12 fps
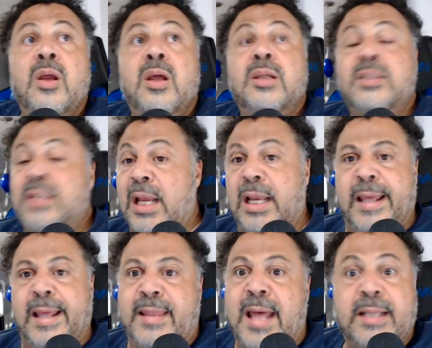It's not
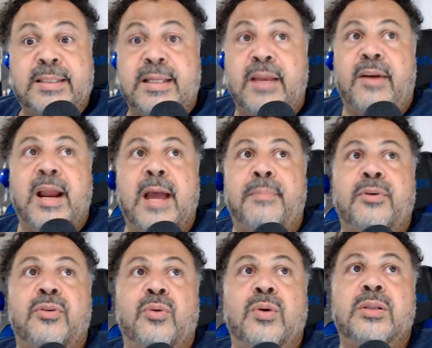like that's never
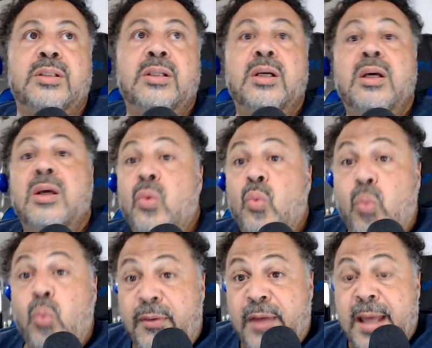happened to us.
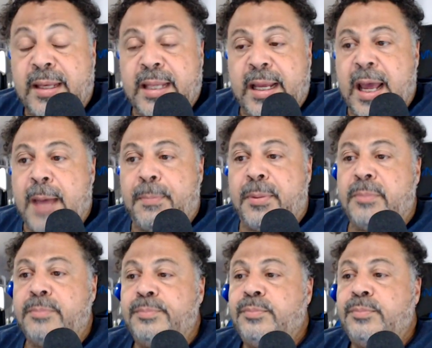We've had that happen.